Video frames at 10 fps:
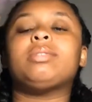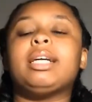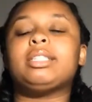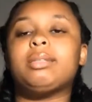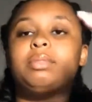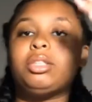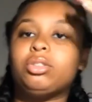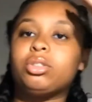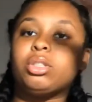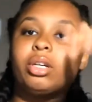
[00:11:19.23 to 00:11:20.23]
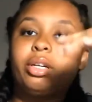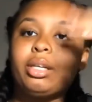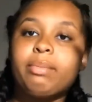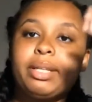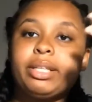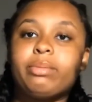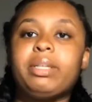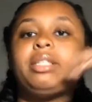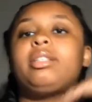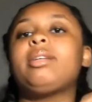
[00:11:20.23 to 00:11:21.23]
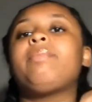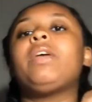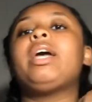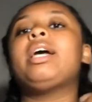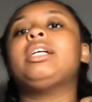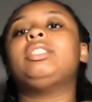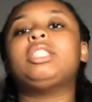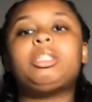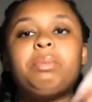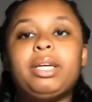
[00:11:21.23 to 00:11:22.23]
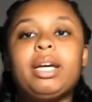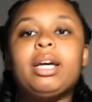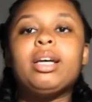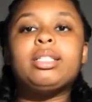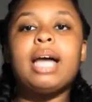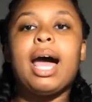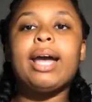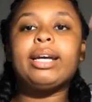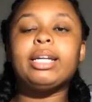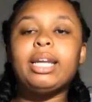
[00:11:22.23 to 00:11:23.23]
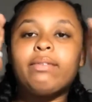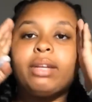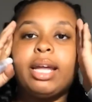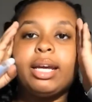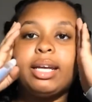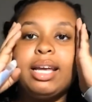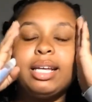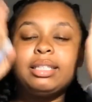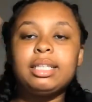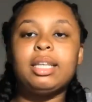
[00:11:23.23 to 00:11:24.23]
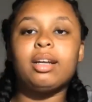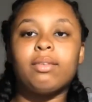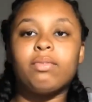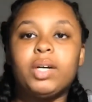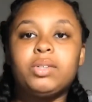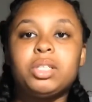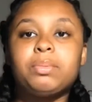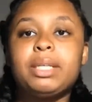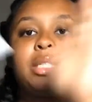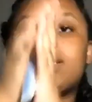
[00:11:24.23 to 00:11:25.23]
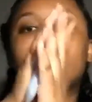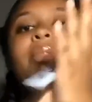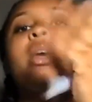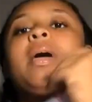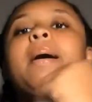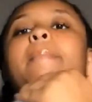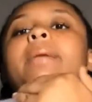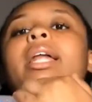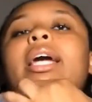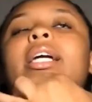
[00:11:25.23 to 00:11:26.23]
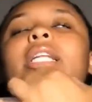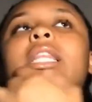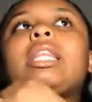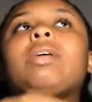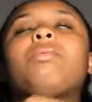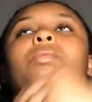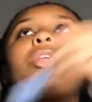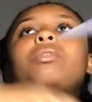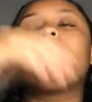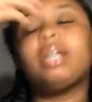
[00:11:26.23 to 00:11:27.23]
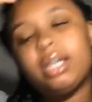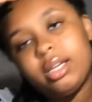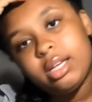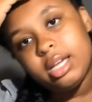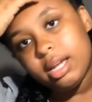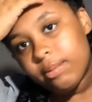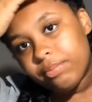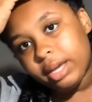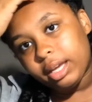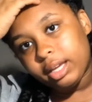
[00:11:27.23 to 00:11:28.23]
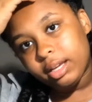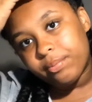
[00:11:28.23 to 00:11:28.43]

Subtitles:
some teachers' learning methods, basically, just because I could never, like, sit there and focus, basically. But, like, when you get, like,